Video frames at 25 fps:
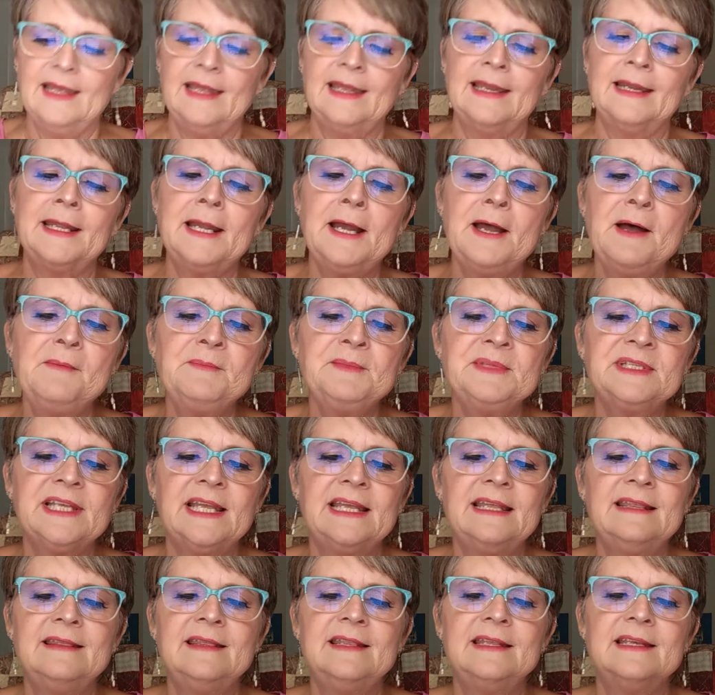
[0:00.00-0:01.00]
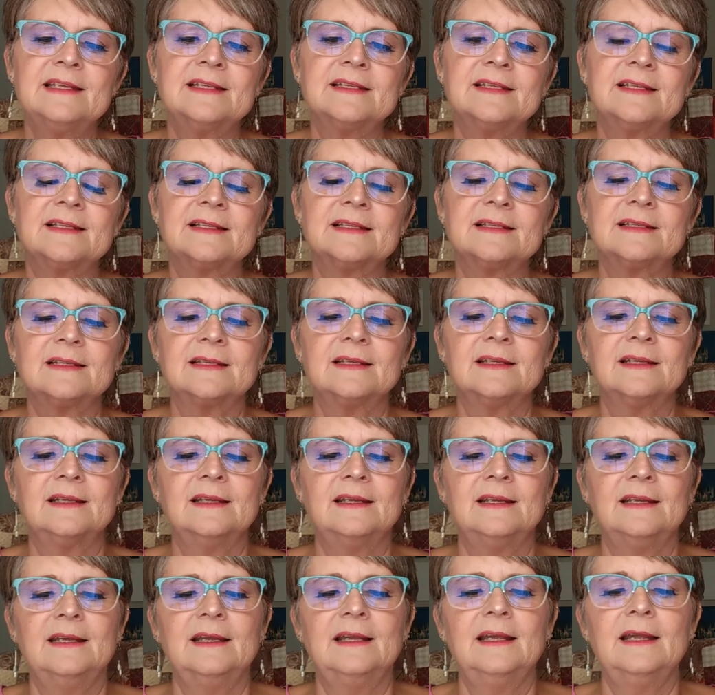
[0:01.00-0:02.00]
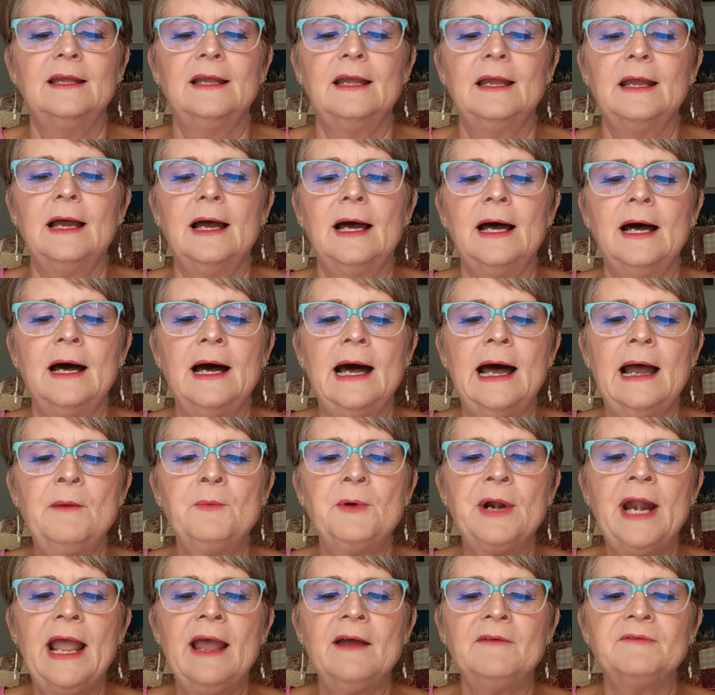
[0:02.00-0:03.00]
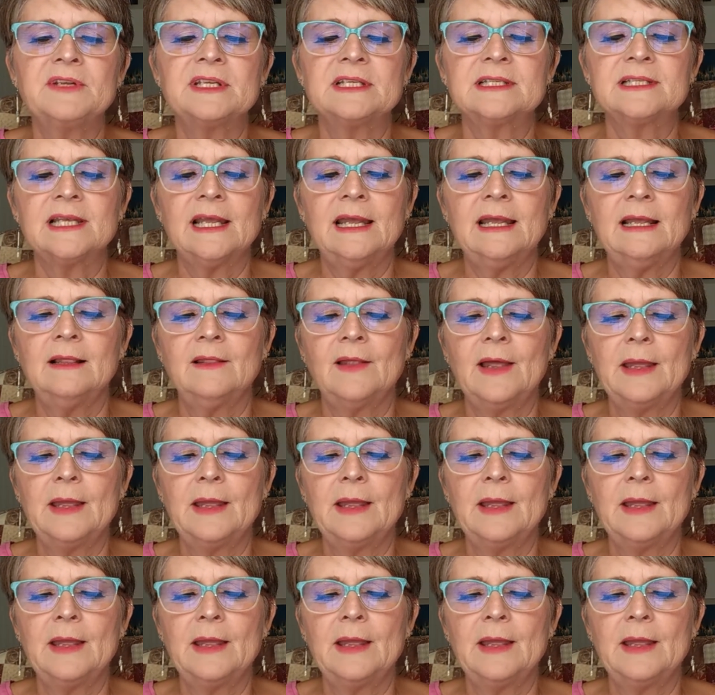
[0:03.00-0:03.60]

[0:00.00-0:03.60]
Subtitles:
It comes in this, I would have to say,